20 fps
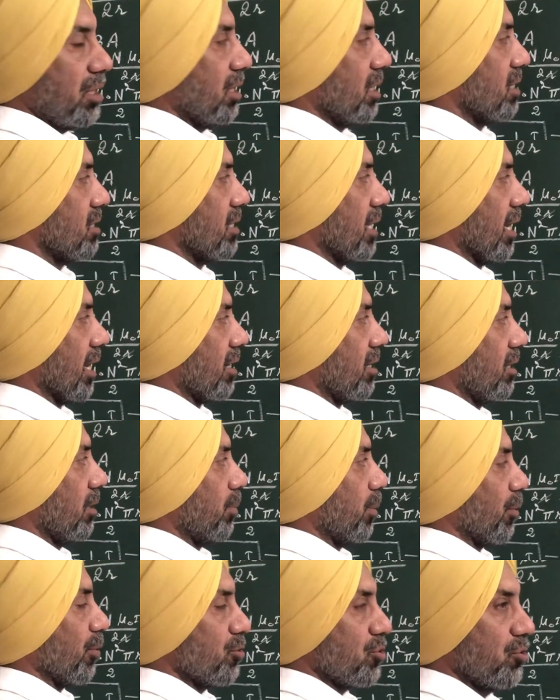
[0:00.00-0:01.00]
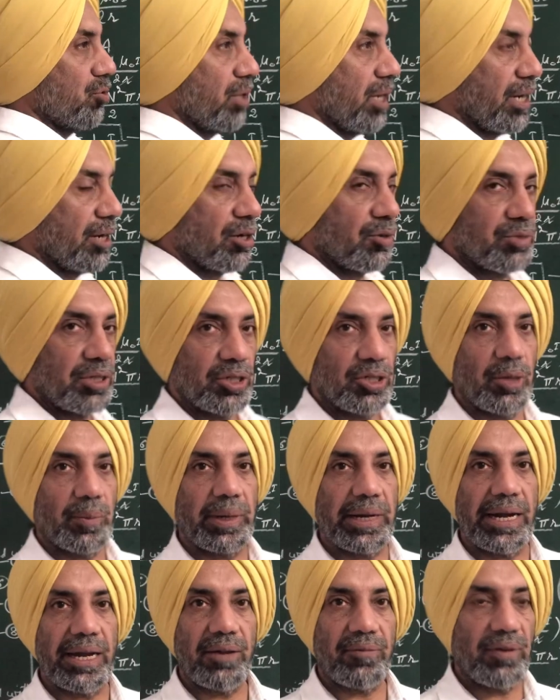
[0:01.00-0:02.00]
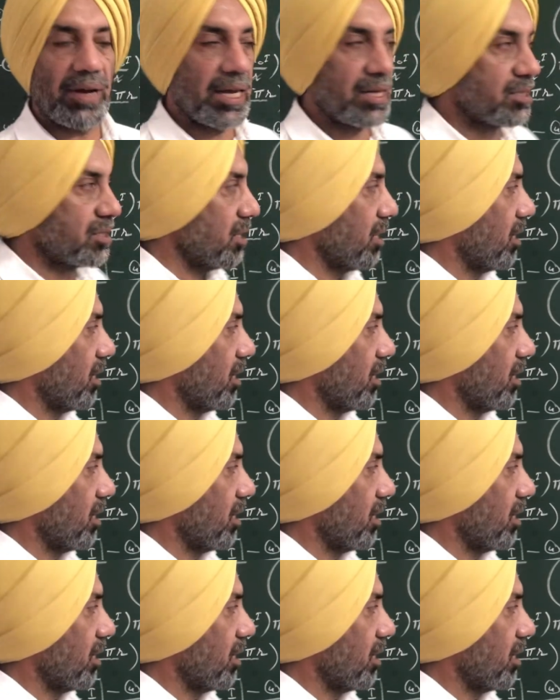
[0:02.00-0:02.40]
is directly proportional rate of change of magnetic flux.